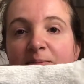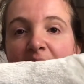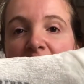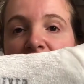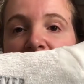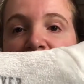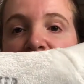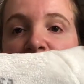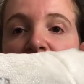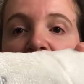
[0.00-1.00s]
but this
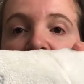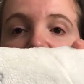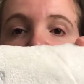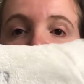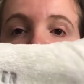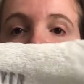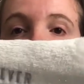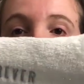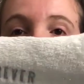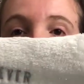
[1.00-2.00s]
one
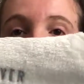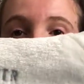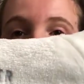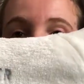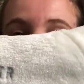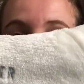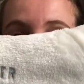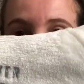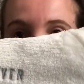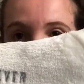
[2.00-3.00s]
is glittery